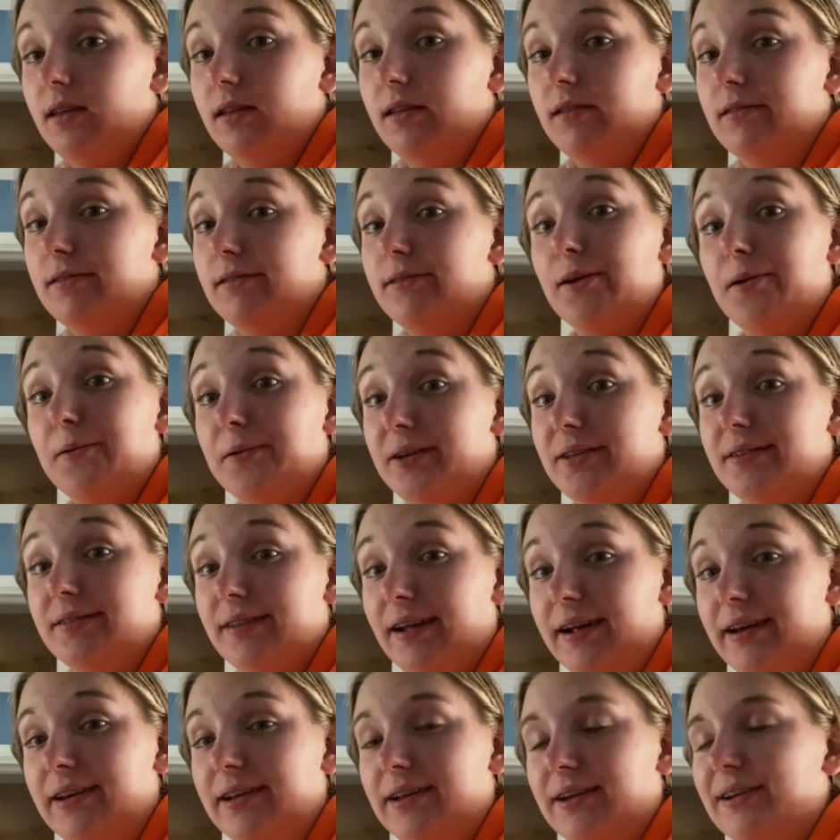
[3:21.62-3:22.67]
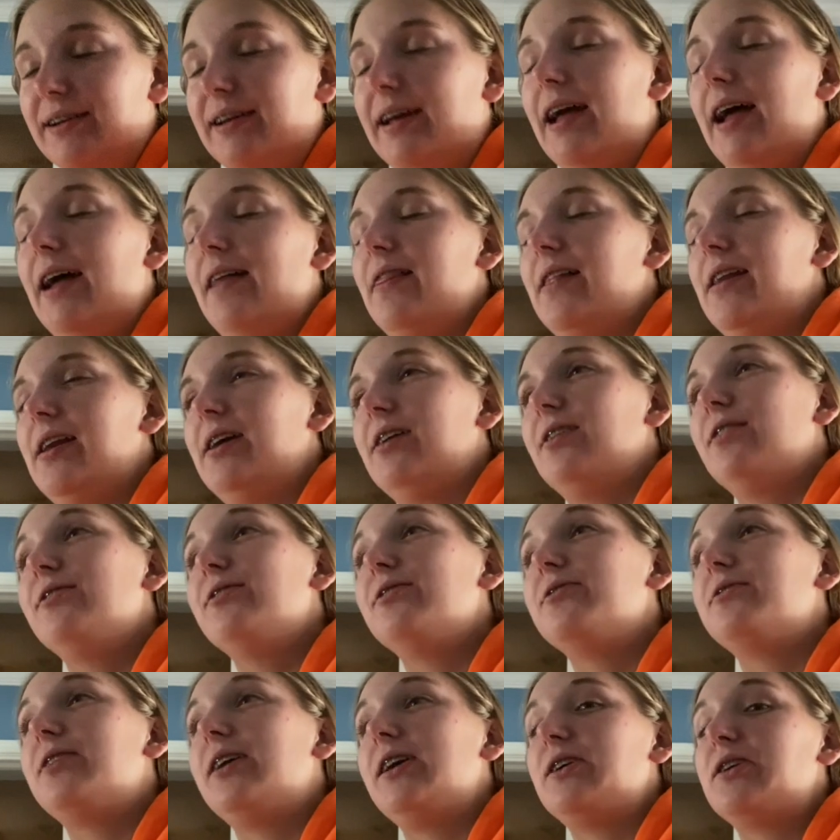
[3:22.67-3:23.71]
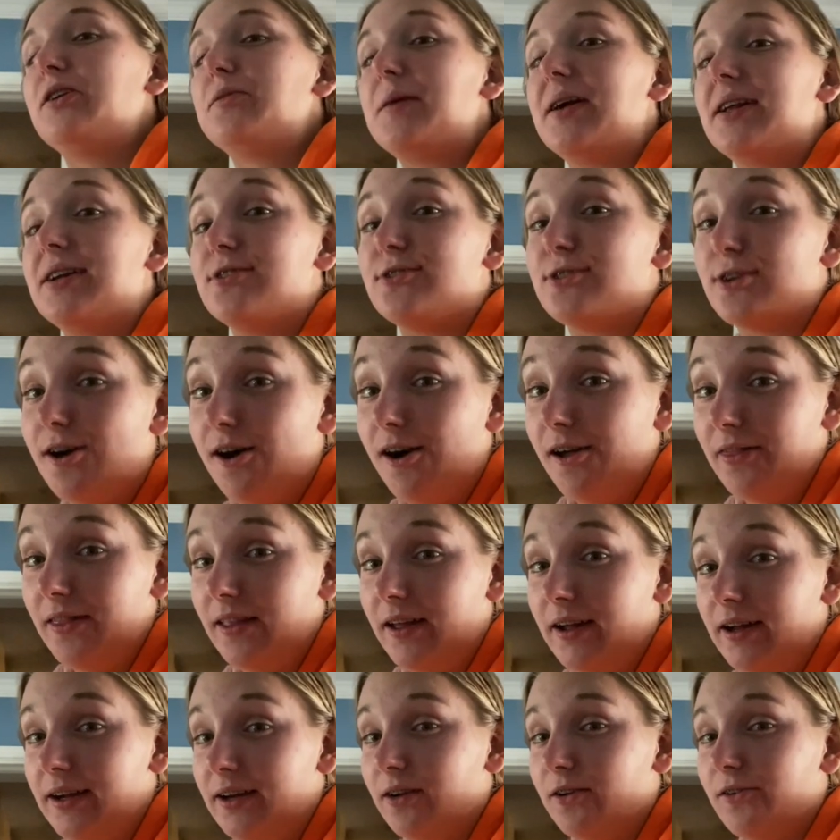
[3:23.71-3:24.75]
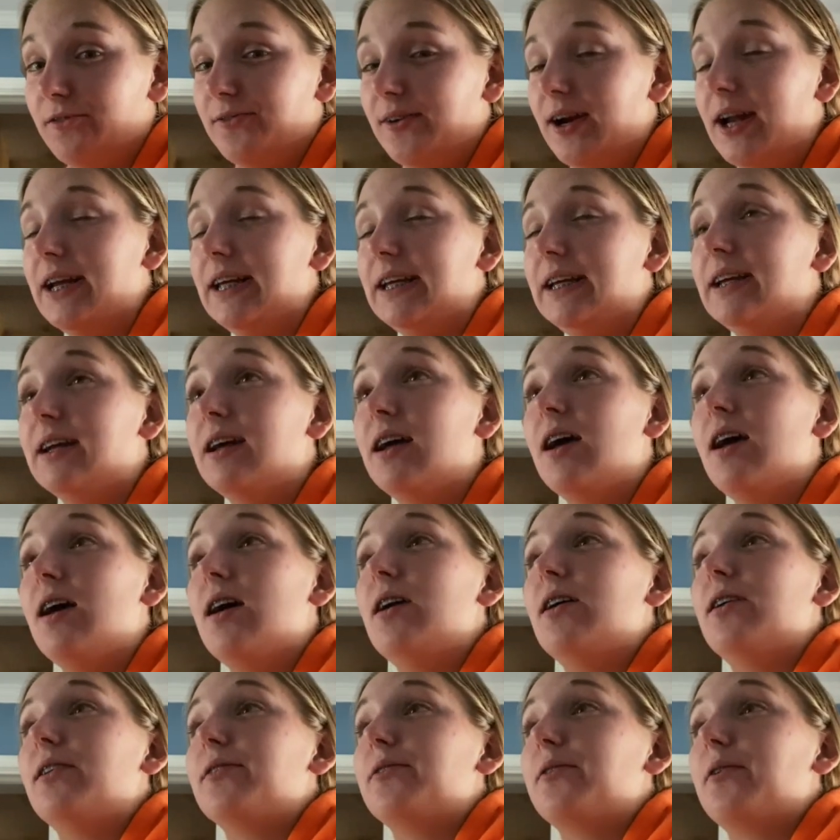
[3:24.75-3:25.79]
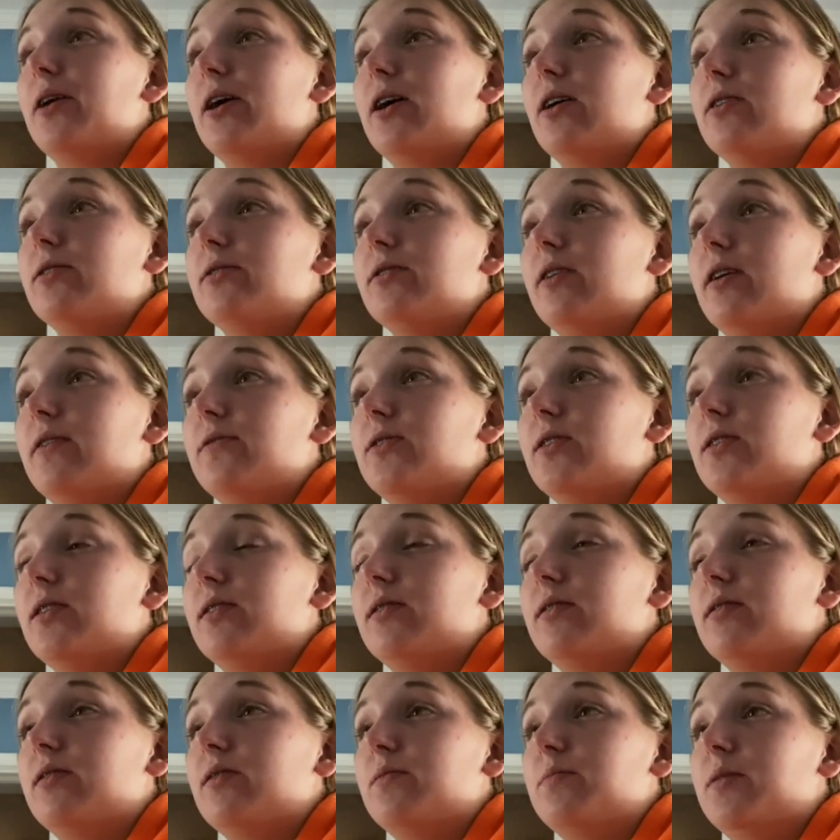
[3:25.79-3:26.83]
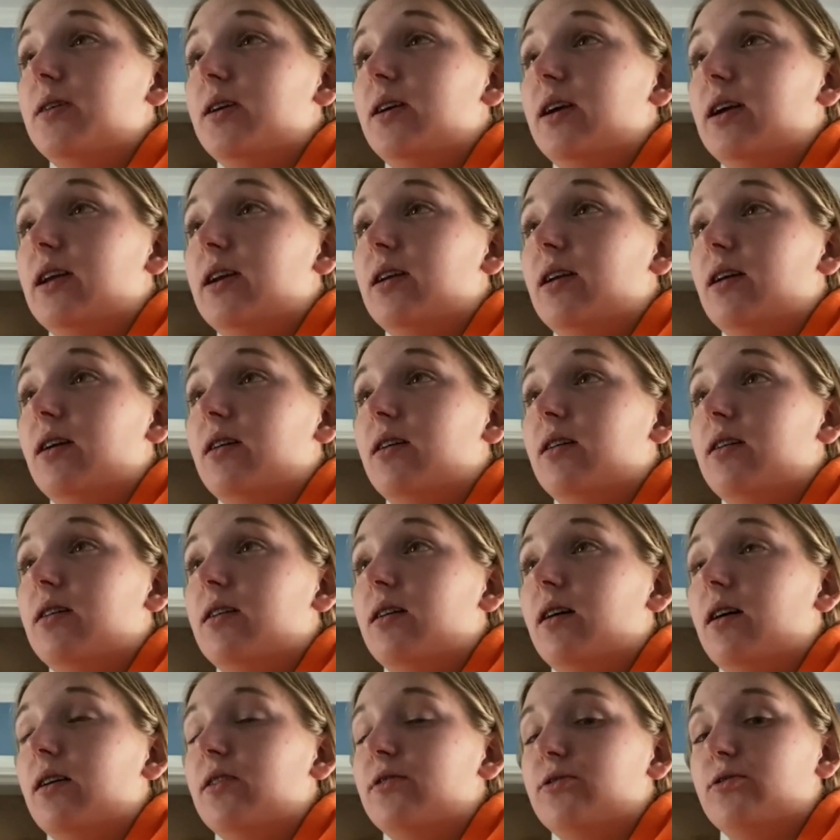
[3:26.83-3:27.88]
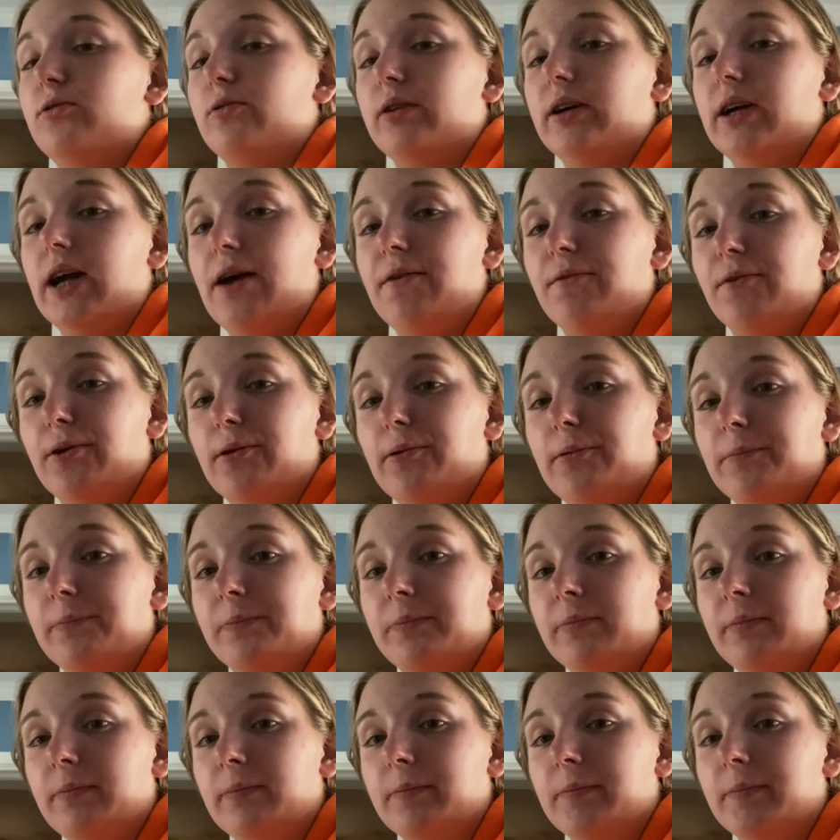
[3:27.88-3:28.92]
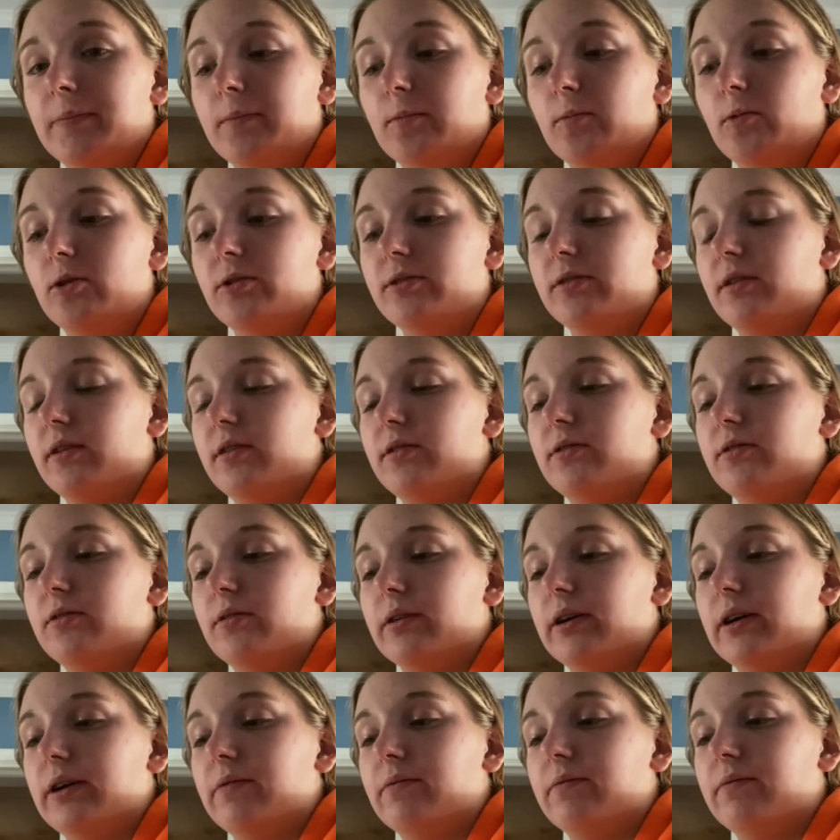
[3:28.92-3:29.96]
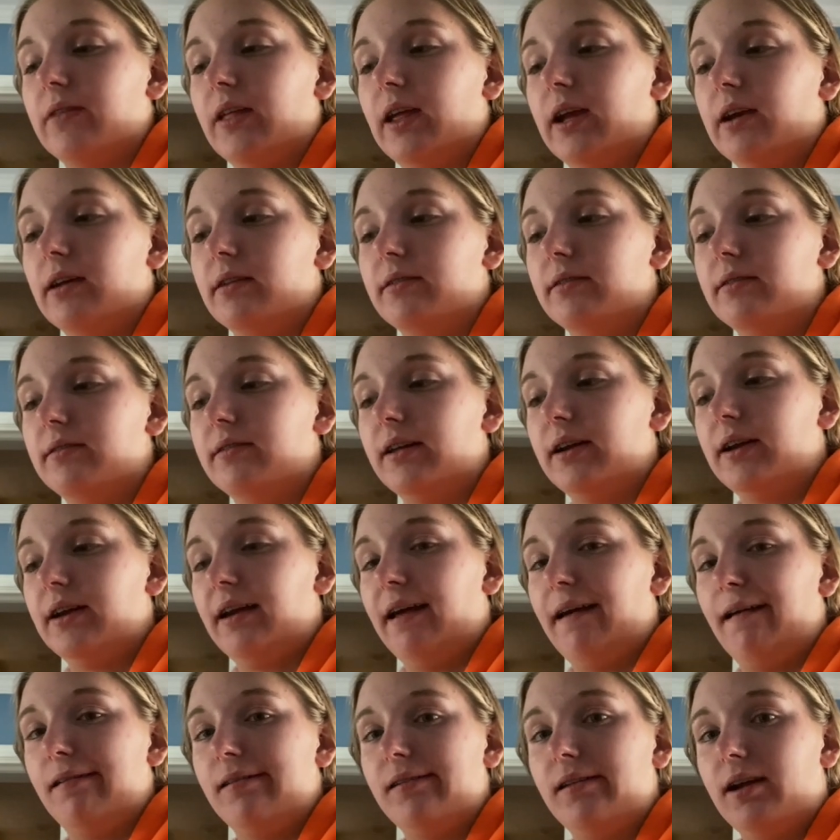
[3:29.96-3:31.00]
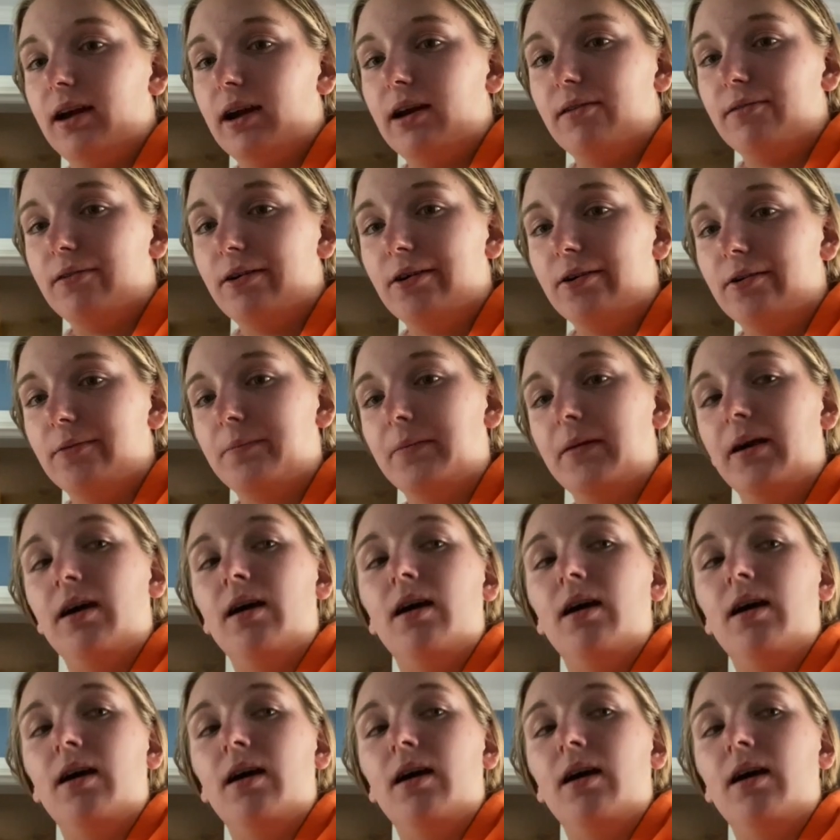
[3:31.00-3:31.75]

So exciting. And then I also take Spanish online already, so I also have to submit into a story I wrote well, it's not a story. I guess it's like an essay I wrote.